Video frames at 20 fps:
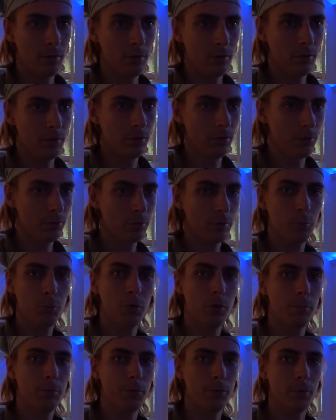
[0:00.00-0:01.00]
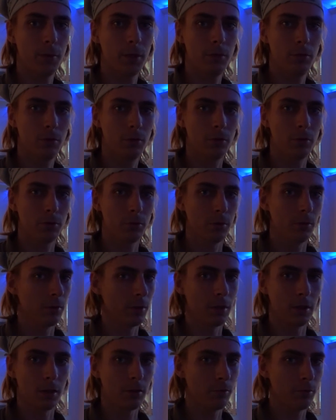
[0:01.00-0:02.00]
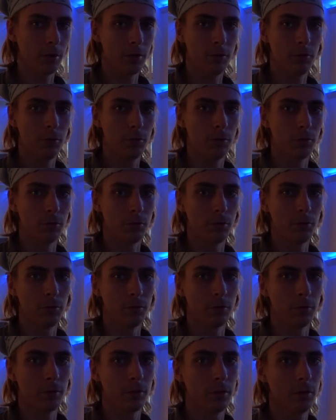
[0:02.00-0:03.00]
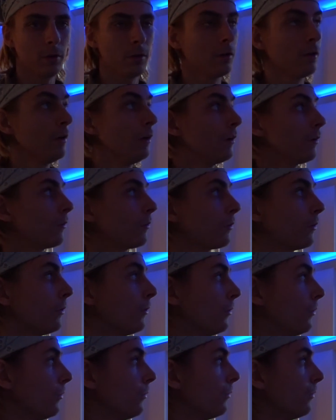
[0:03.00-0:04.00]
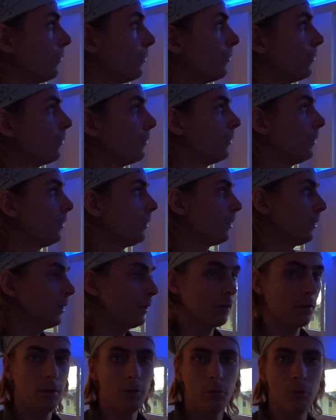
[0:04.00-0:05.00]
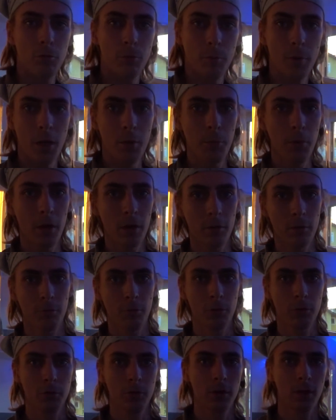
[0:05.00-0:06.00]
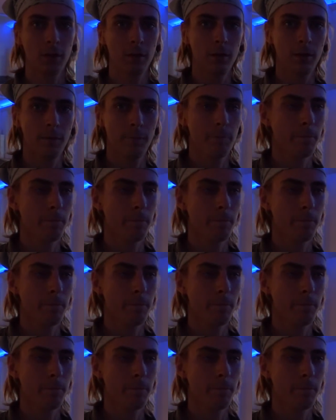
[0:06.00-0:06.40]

use a proper way to control it, otherwise you don't use it. So yeah, that's for my part for today.